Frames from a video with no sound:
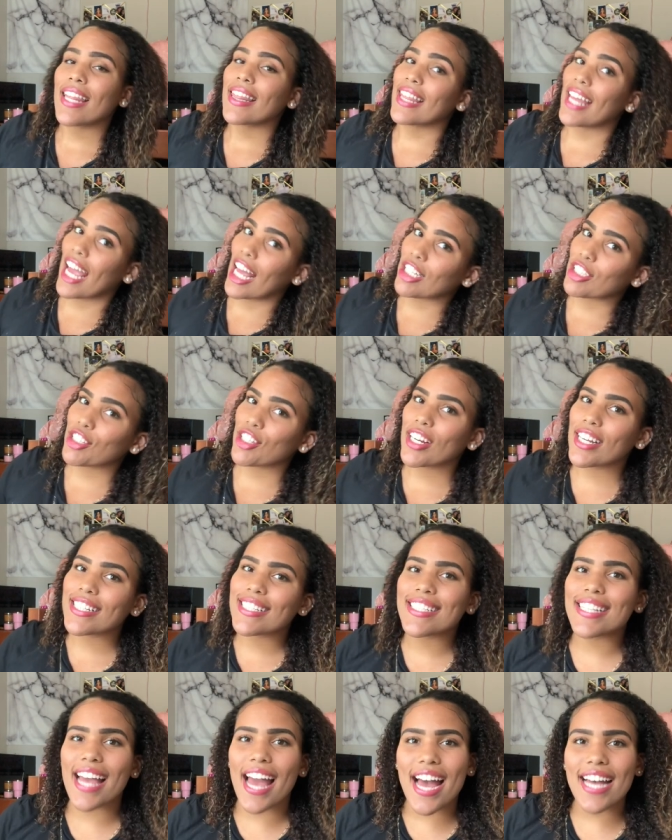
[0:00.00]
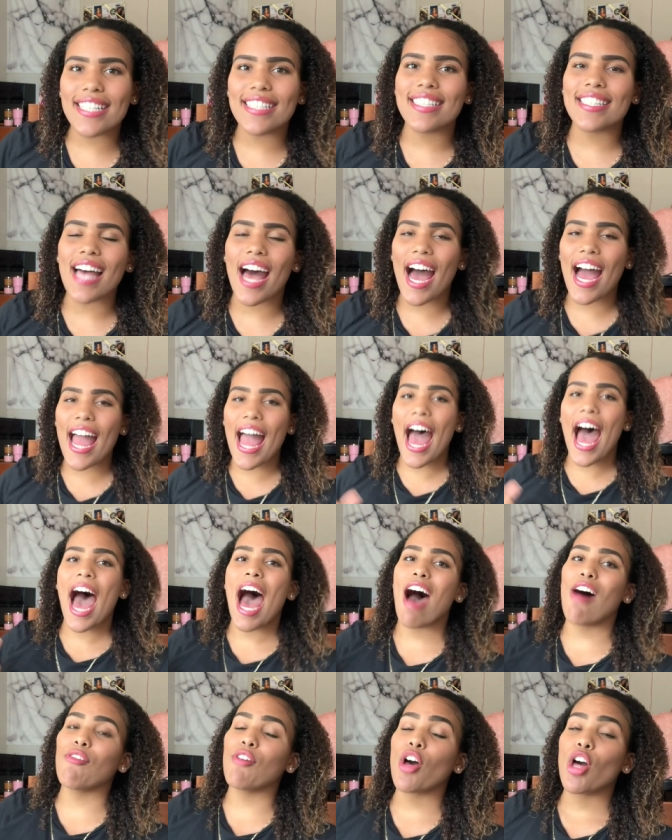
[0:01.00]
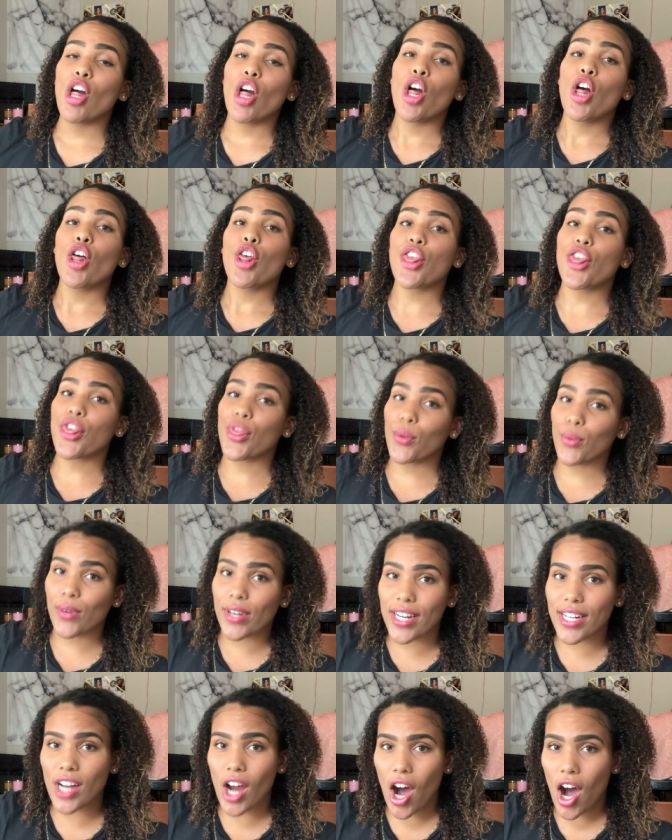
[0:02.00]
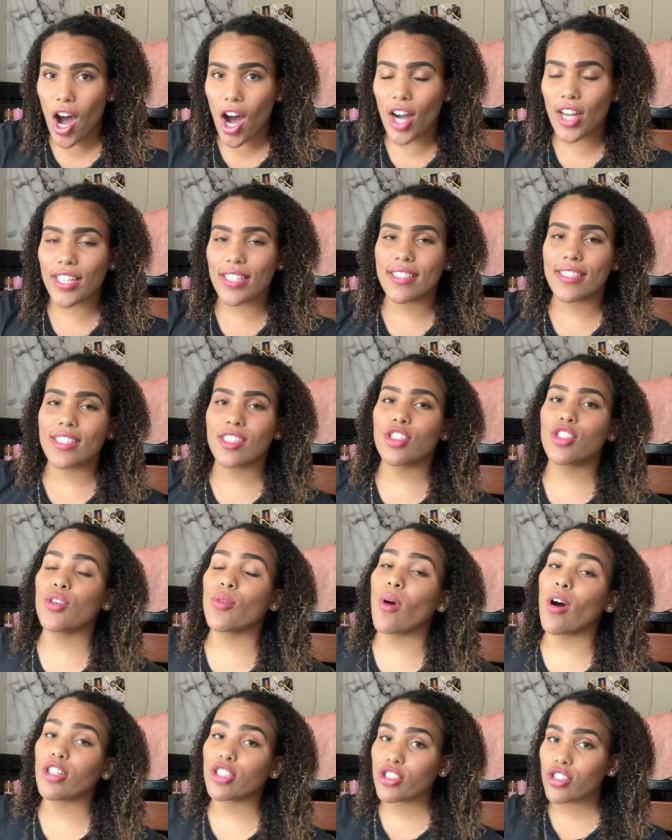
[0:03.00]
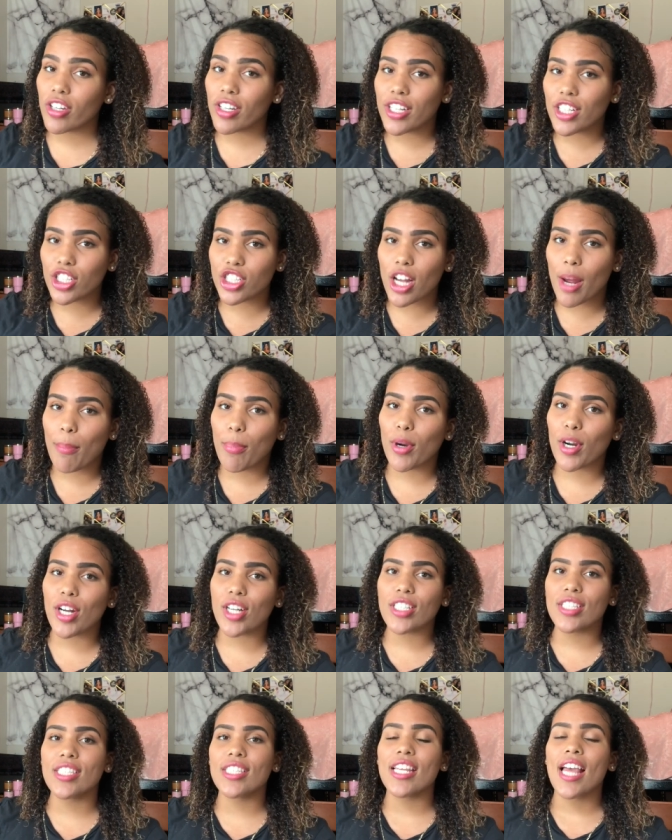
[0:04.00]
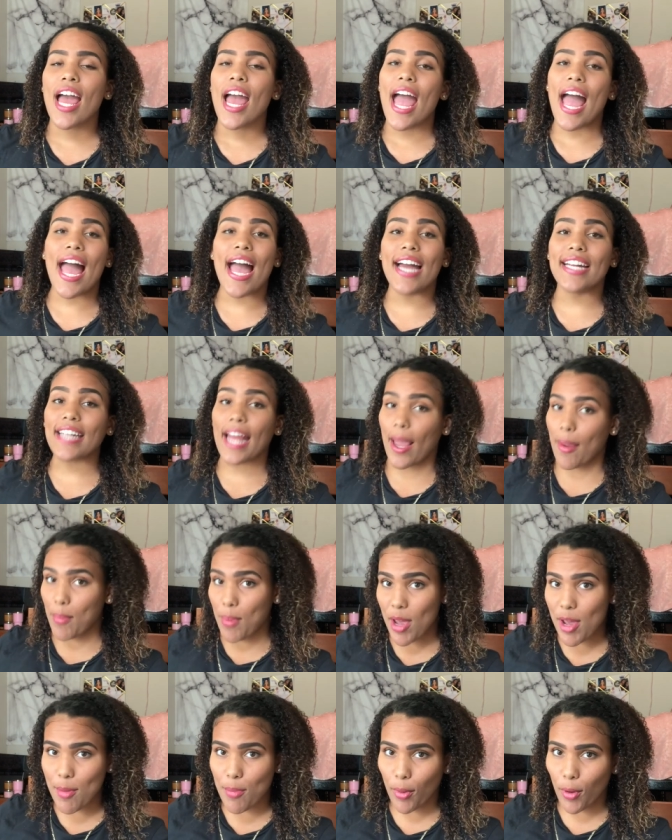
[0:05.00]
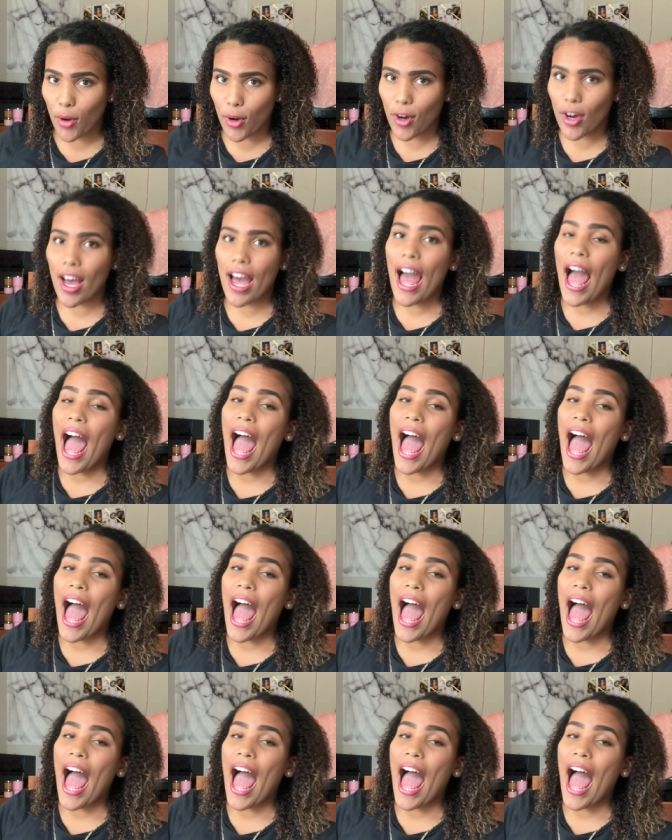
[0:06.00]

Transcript: The answer is yes, I have three dogs, two Australian Shepherds, and a pit bull.